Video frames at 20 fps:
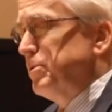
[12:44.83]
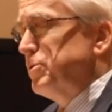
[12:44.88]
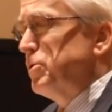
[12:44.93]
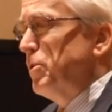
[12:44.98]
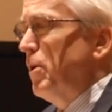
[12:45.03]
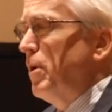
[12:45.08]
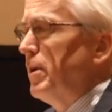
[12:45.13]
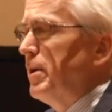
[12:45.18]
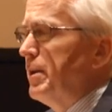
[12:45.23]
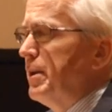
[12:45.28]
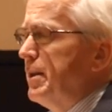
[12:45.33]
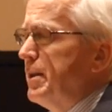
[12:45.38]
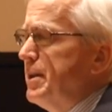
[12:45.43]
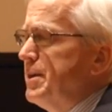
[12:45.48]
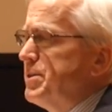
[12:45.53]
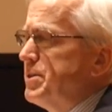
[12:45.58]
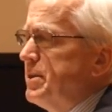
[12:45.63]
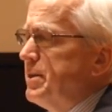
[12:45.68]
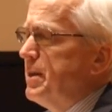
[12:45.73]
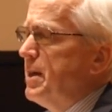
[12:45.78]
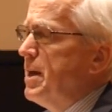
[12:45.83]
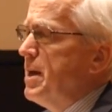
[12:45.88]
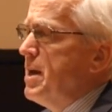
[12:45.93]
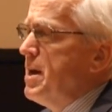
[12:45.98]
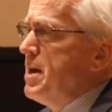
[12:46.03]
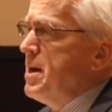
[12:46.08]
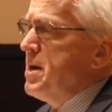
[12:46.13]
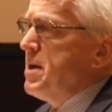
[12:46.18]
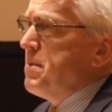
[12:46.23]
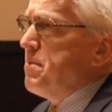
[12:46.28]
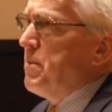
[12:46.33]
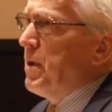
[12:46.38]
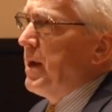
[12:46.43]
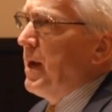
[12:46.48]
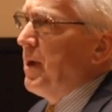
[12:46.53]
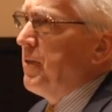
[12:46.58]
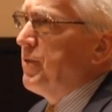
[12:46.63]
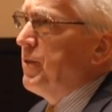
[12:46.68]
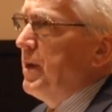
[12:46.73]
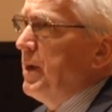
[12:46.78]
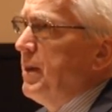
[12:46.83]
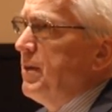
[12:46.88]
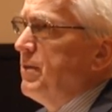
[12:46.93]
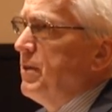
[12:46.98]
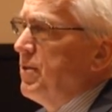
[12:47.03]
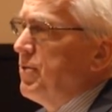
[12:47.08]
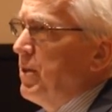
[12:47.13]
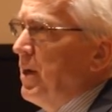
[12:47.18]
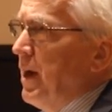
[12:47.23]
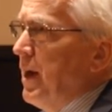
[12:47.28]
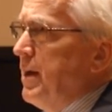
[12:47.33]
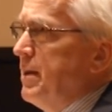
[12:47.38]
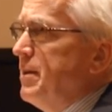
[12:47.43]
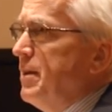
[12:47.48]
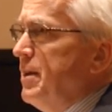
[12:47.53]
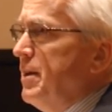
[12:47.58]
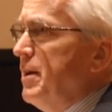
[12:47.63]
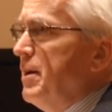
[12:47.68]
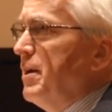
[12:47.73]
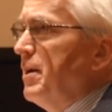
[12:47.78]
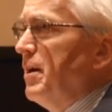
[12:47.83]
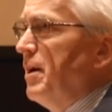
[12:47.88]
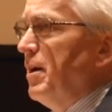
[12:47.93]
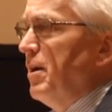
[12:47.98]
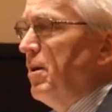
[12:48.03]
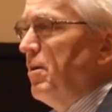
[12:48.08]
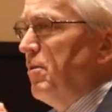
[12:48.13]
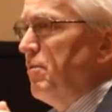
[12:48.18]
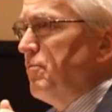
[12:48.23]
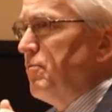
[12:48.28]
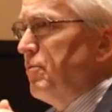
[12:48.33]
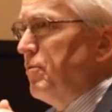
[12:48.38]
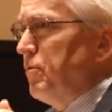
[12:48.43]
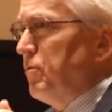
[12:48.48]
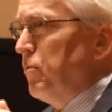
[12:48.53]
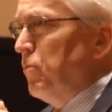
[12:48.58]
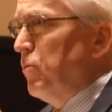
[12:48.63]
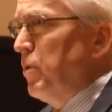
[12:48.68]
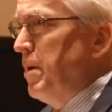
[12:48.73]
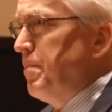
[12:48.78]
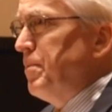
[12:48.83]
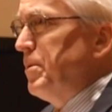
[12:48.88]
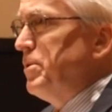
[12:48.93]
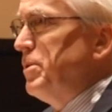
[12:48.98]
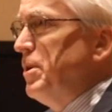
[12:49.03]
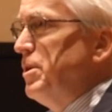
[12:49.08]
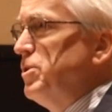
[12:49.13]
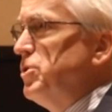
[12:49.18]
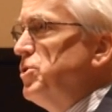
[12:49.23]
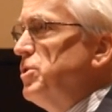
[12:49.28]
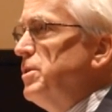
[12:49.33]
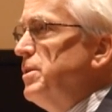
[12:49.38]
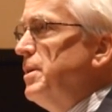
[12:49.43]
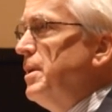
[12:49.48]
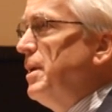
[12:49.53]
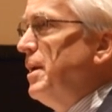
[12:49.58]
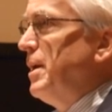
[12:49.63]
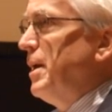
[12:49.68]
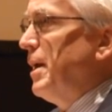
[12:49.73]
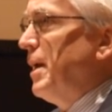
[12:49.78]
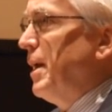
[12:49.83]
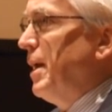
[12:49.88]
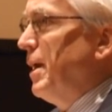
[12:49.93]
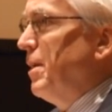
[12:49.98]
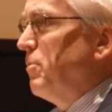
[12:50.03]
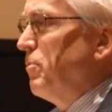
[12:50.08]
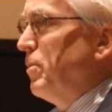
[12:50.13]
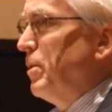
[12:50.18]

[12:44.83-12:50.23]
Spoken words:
started to listen. But I think this idea of repetition and